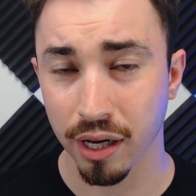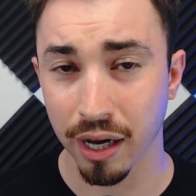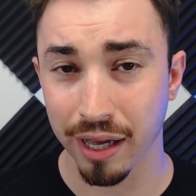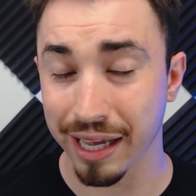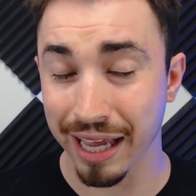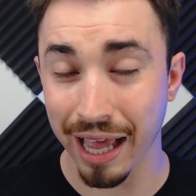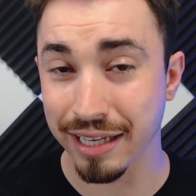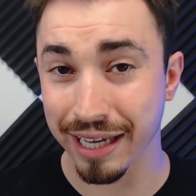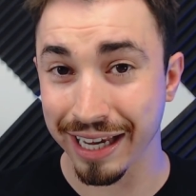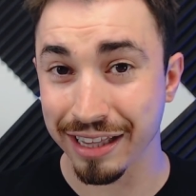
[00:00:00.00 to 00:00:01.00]

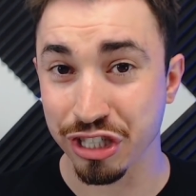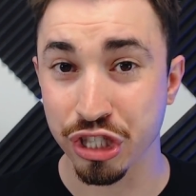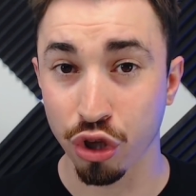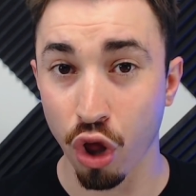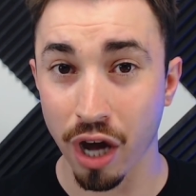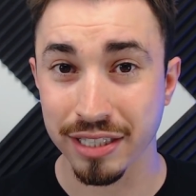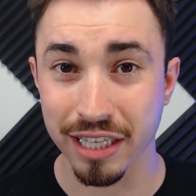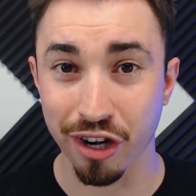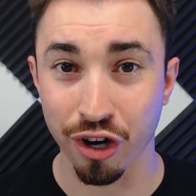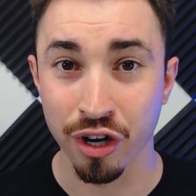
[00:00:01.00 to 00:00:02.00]
and these clocks
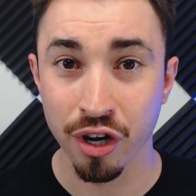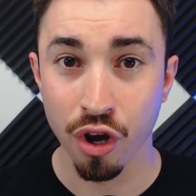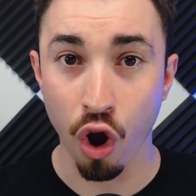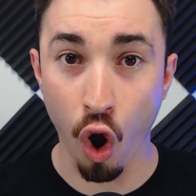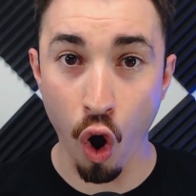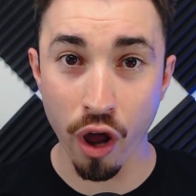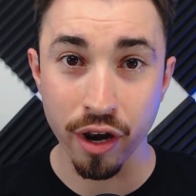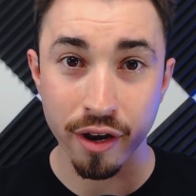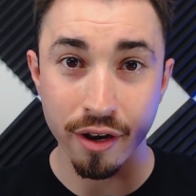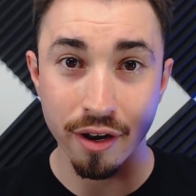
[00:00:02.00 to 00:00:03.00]
that are
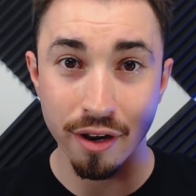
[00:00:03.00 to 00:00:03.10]
on